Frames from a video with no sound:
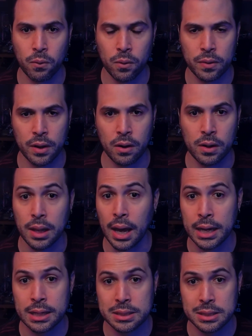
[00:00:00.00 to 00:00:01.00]
or their
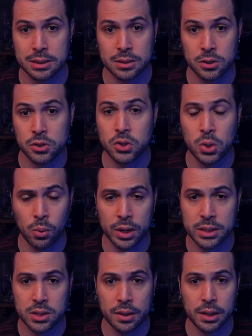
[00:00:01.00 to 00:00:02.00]
alliances, their story
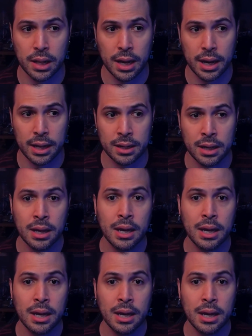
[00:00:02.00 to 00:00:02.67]
is on the line,